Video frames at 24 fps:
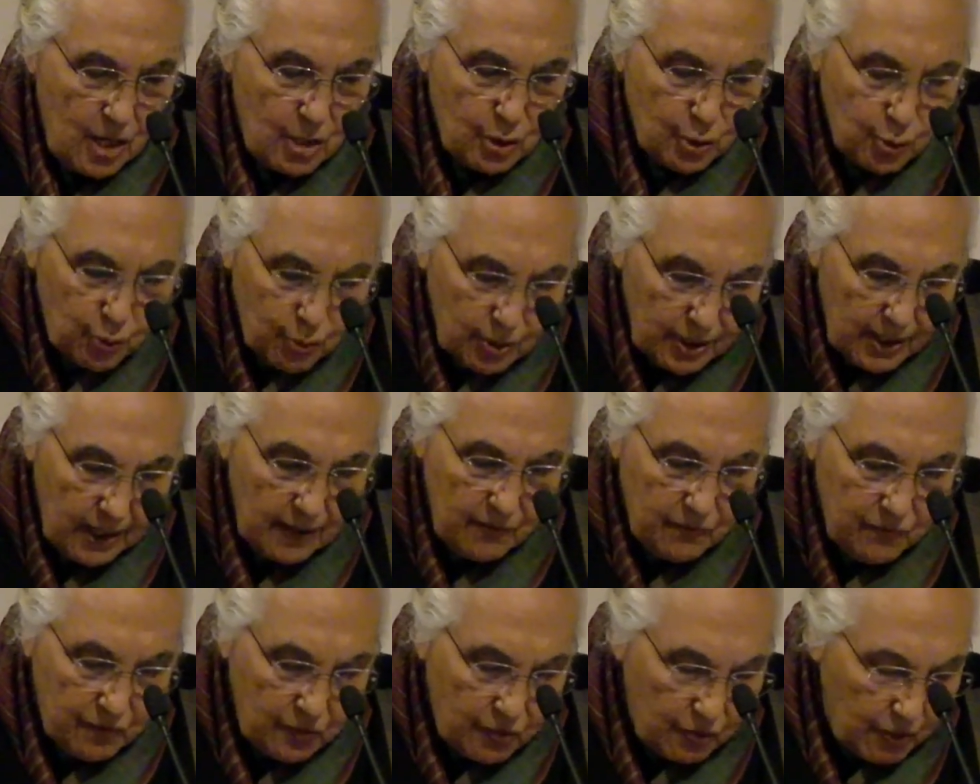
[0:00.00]
To
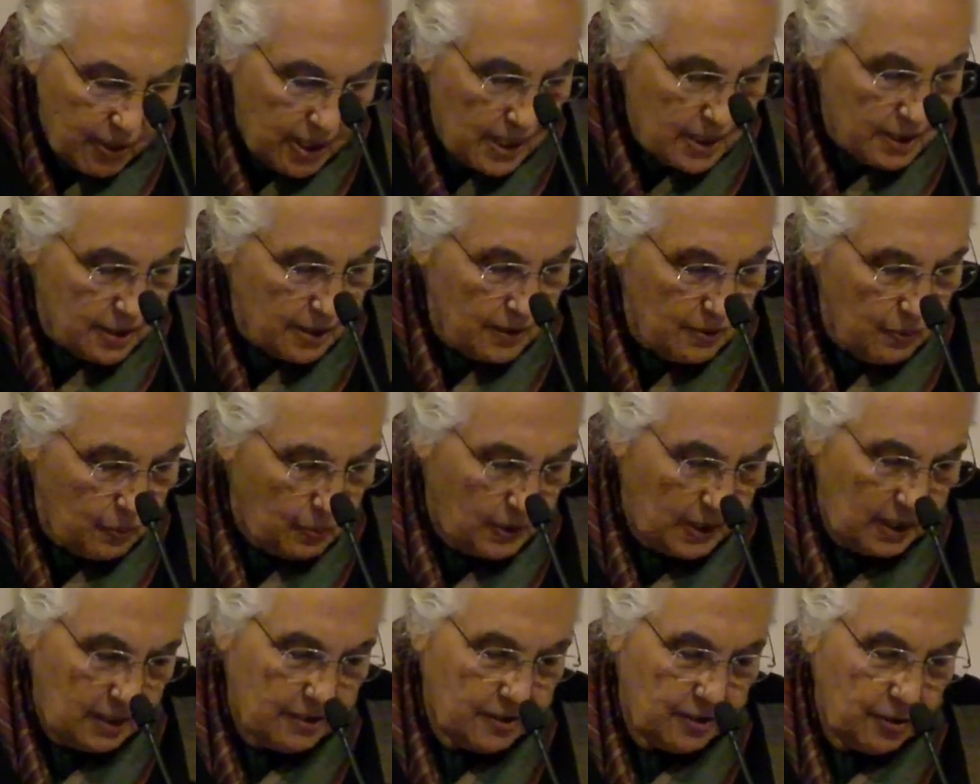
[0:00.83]
give greater
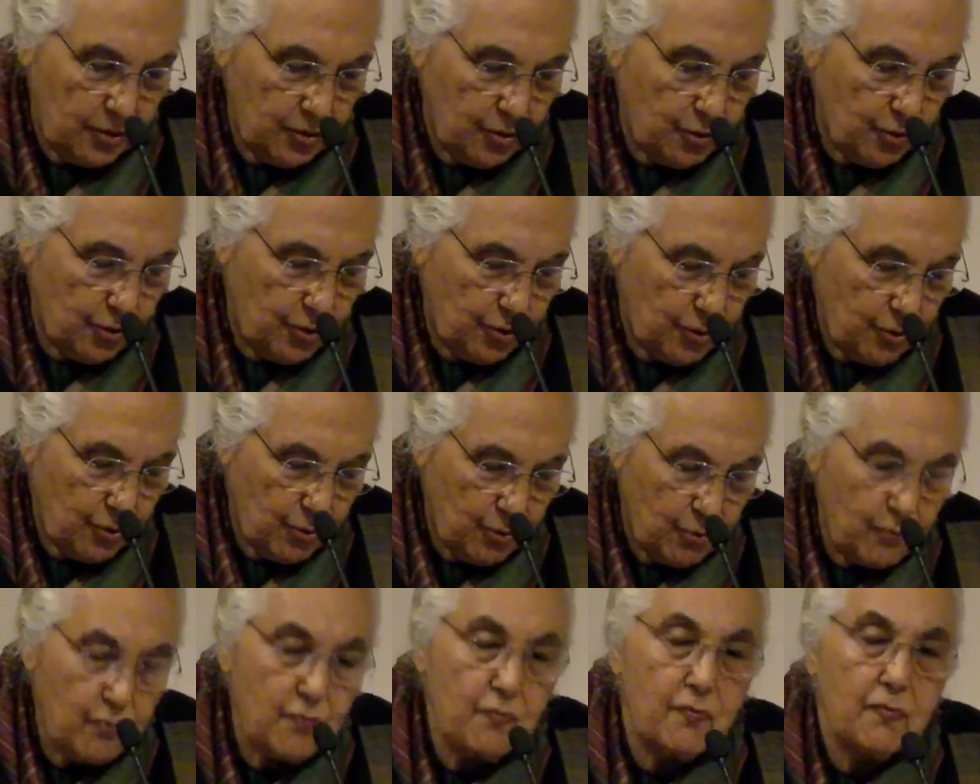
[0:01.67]
weightage
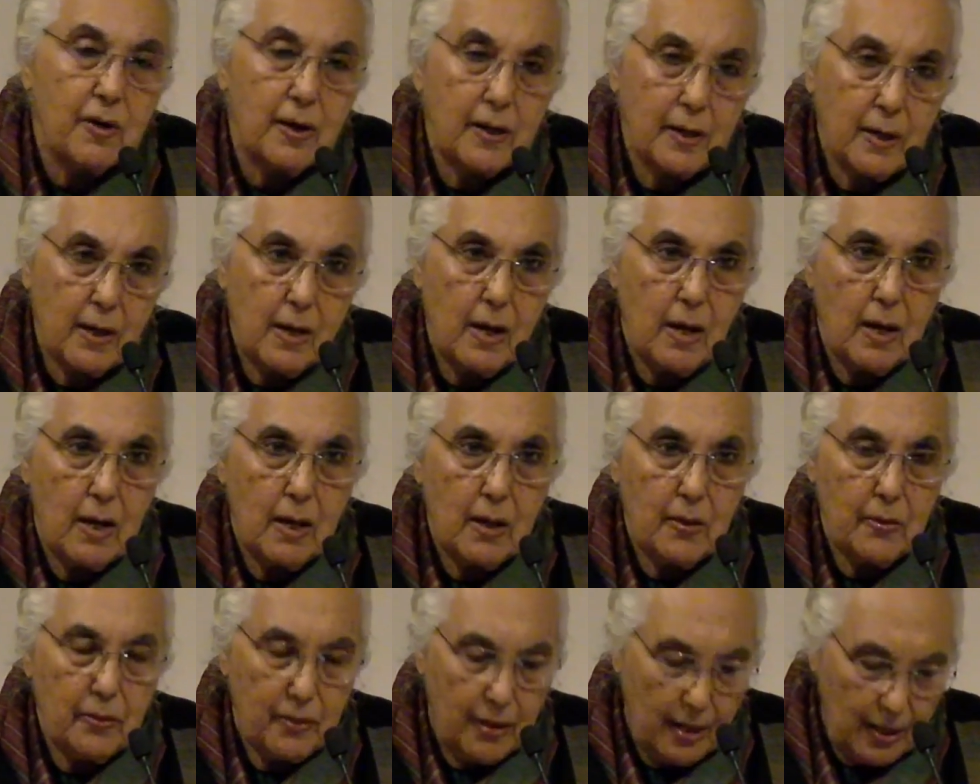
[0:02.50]
to
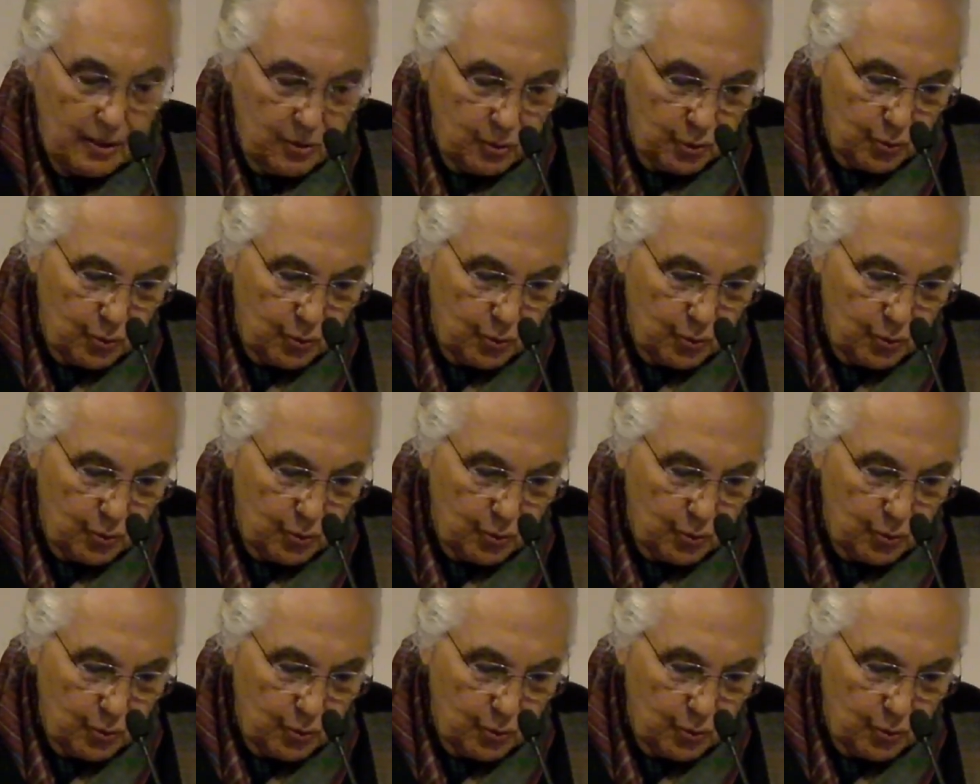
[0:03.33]
varna than